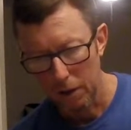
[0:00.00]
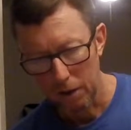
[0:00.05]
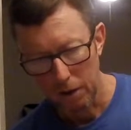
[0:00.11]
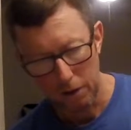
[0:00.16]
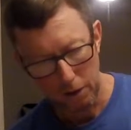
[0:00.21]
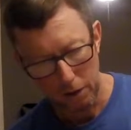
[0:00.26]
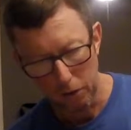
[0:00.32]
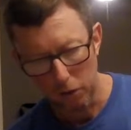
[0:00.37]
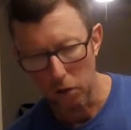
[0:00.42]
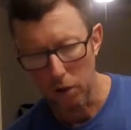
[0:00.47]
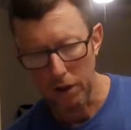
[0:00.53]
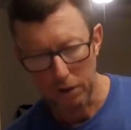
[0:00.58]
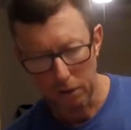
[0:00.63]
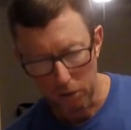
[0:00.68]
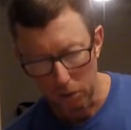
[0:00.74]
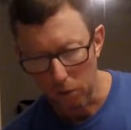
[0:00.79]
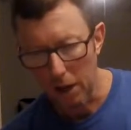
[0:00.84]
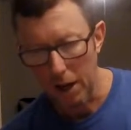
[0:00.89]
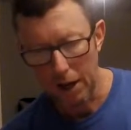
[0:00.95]
is you
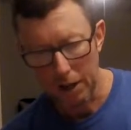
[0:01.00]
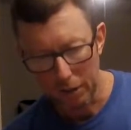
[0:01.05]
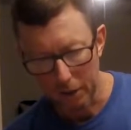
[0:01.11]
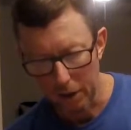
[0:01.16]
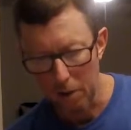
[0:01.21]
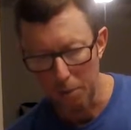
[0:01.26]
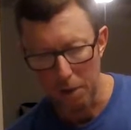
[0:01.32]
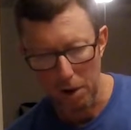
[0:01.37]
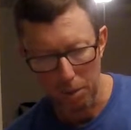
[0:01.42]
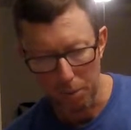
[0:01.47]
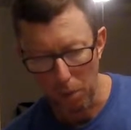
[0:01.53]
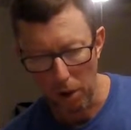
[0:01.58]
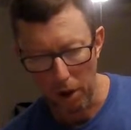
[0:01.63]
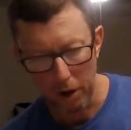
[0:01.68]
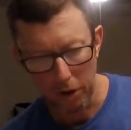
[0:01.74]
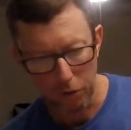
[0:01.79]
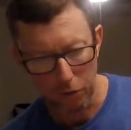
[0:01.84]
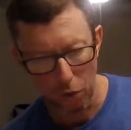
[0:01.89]
can get a better price.